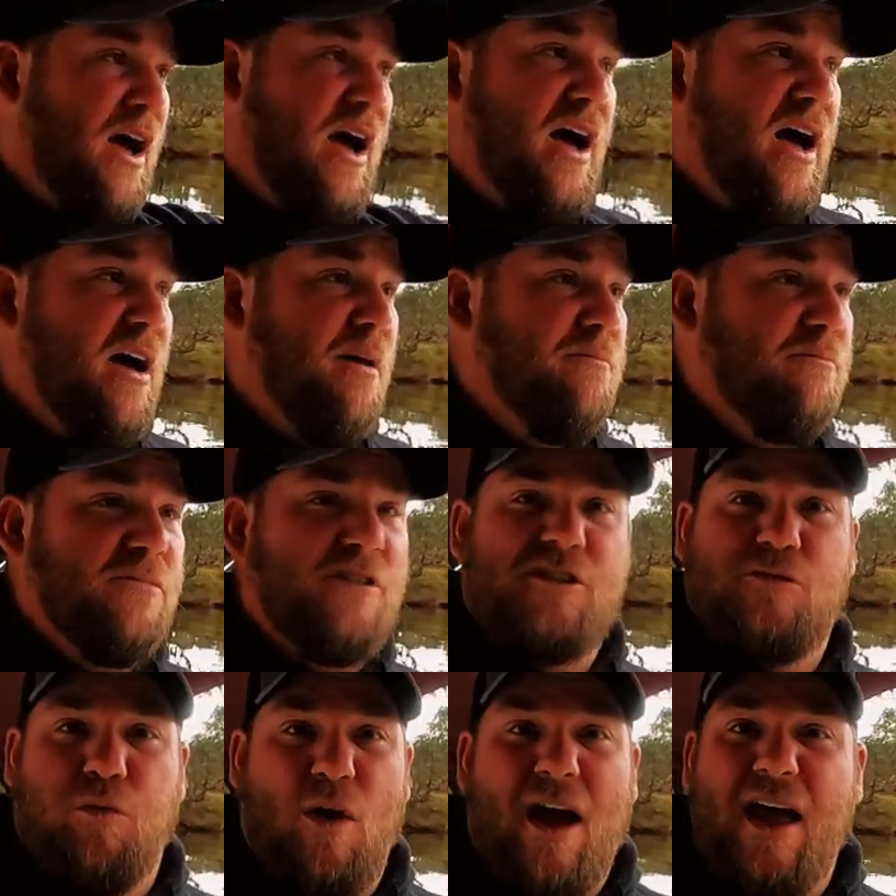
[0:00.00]
um,
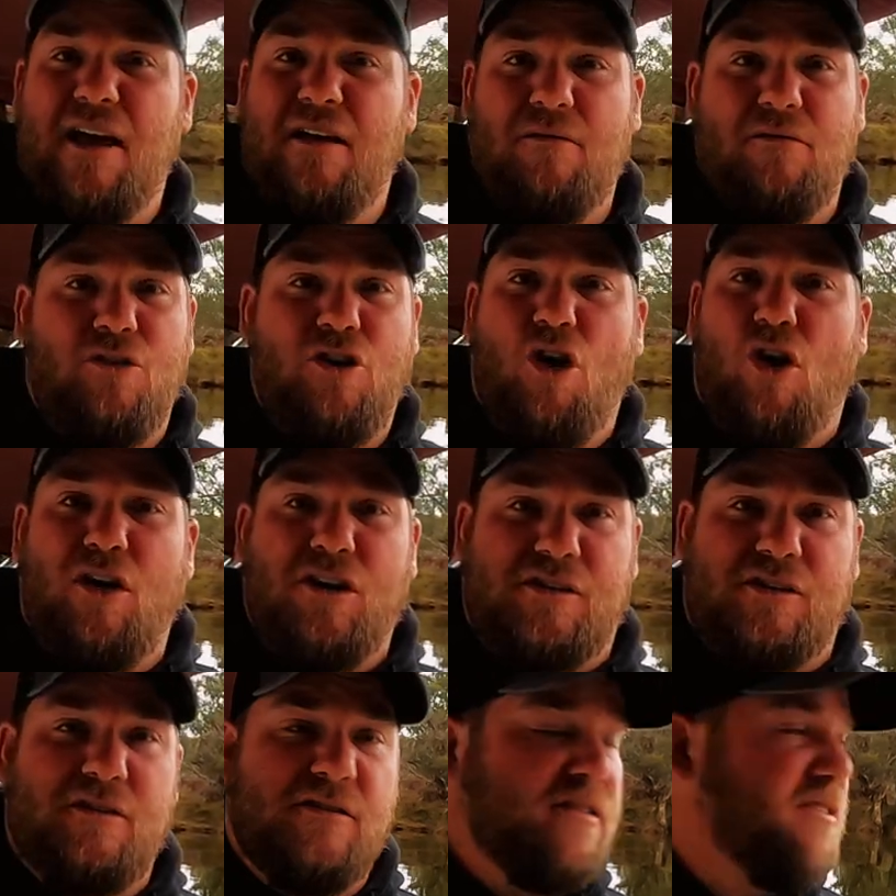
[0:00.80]
swag,
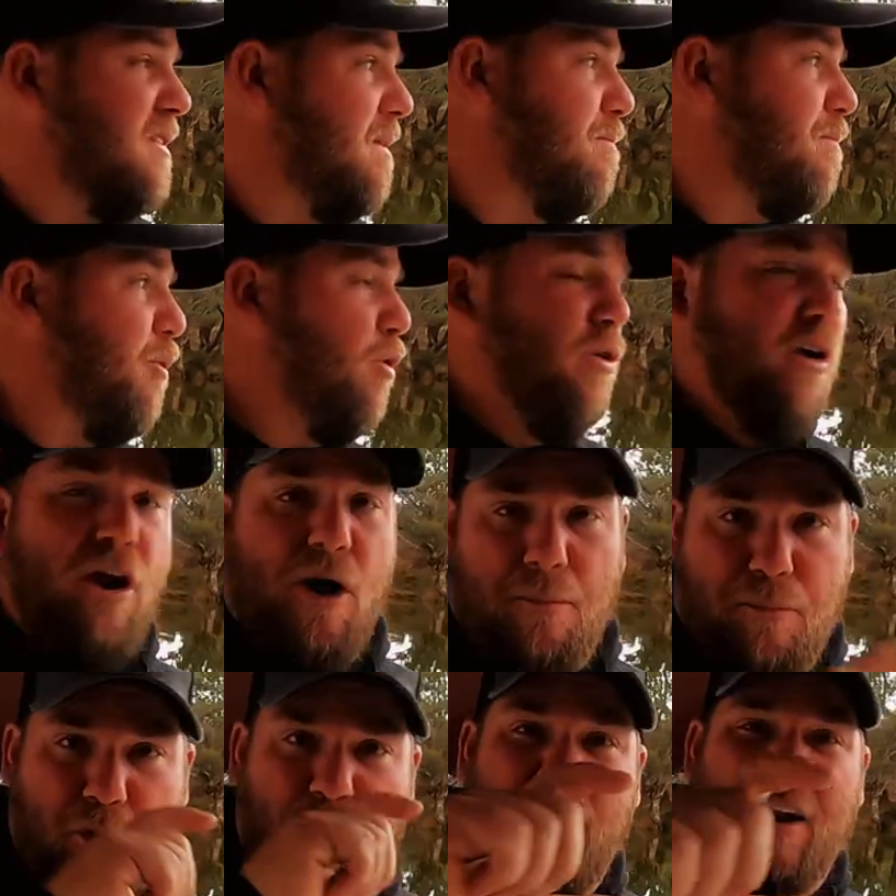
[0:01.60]
nice and simple, and
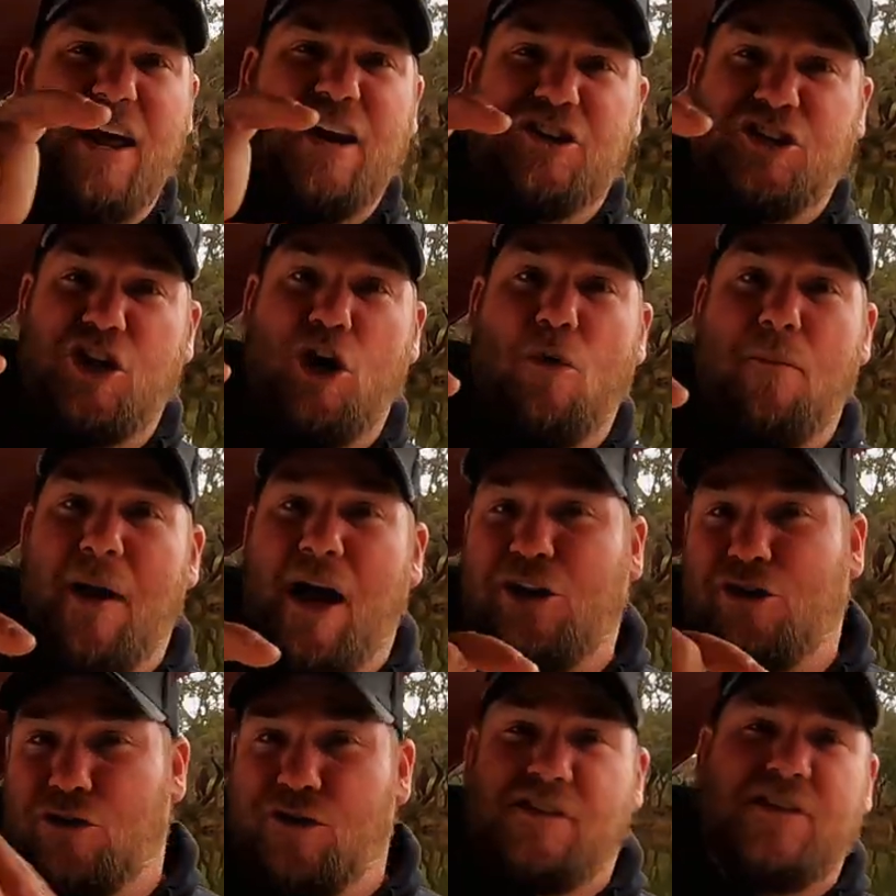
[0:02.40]
I put an eggshell
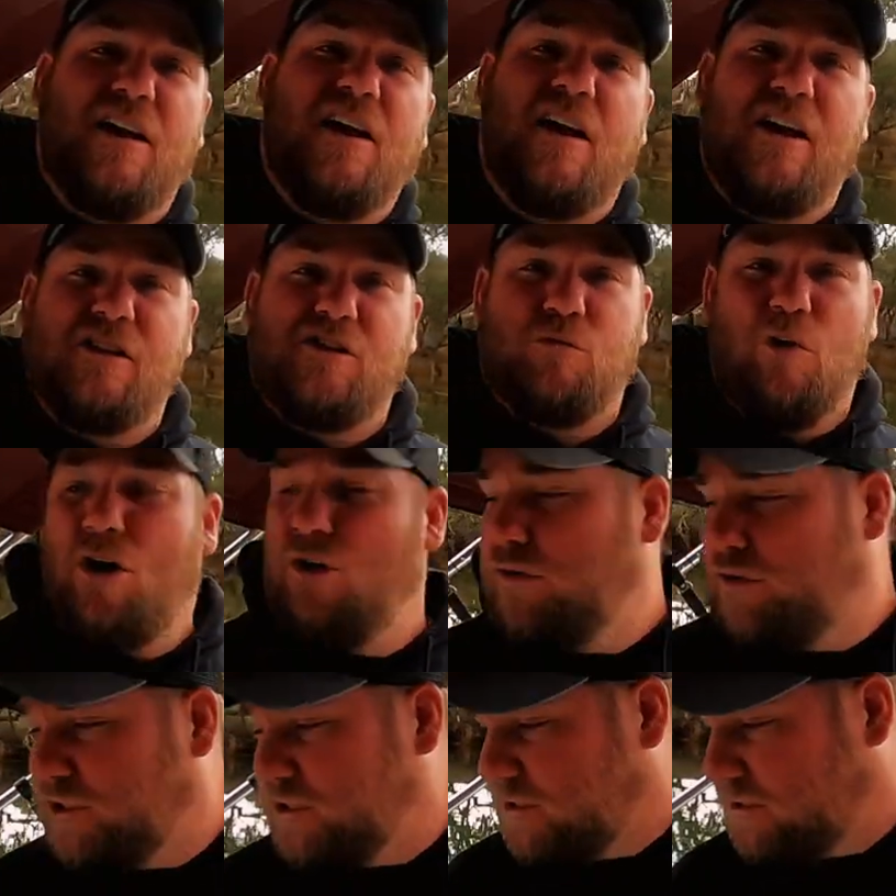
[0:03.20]
mattress in it as
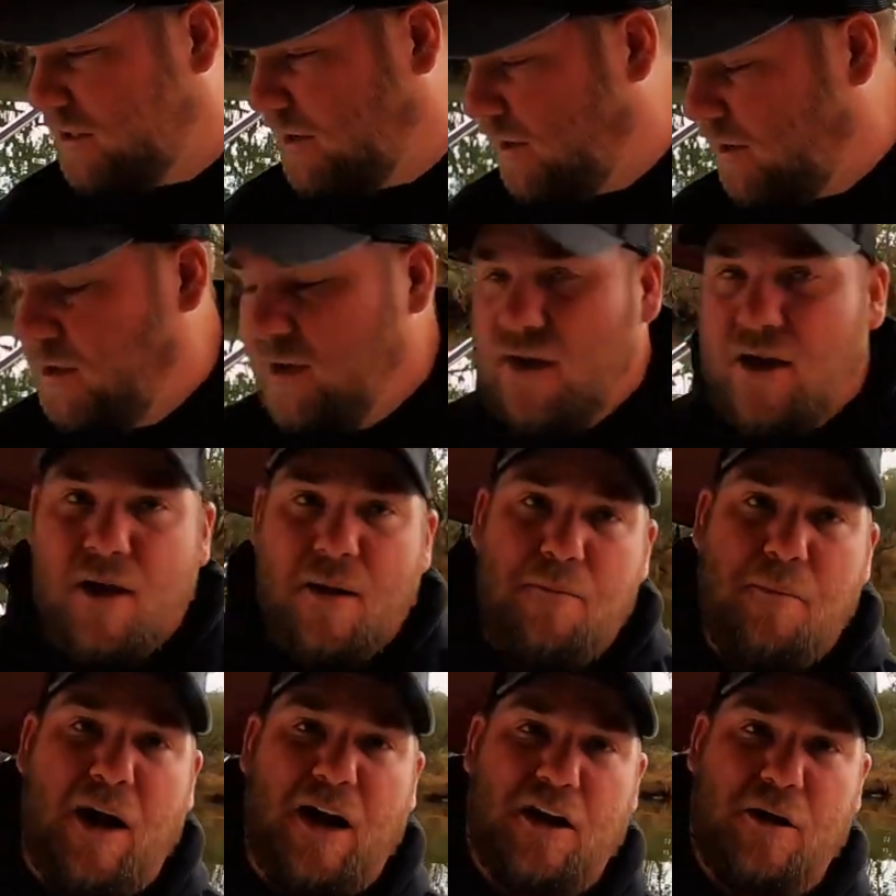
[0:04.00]
well just to
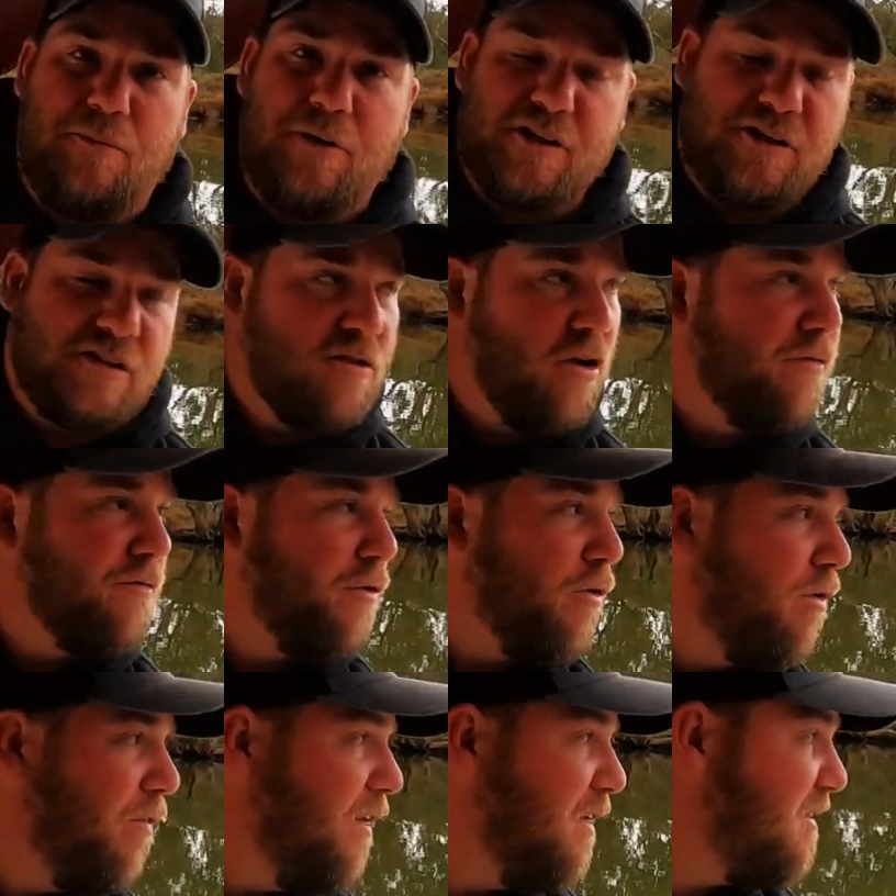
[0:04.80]
make it a bit
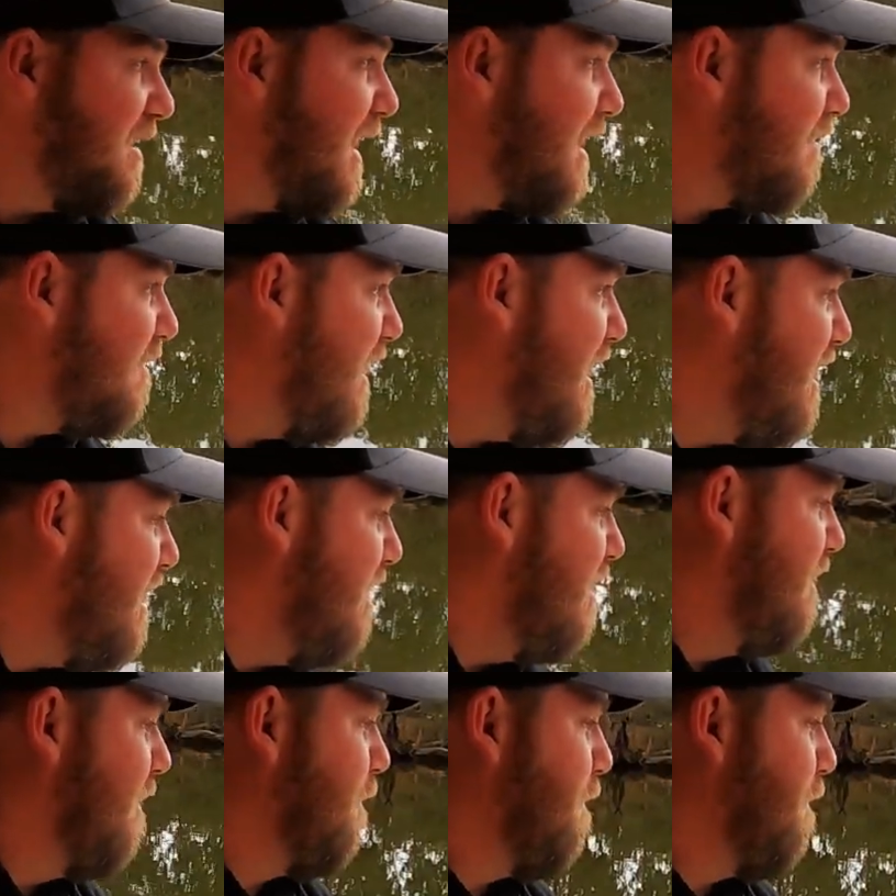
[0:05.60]
softer on the deck there.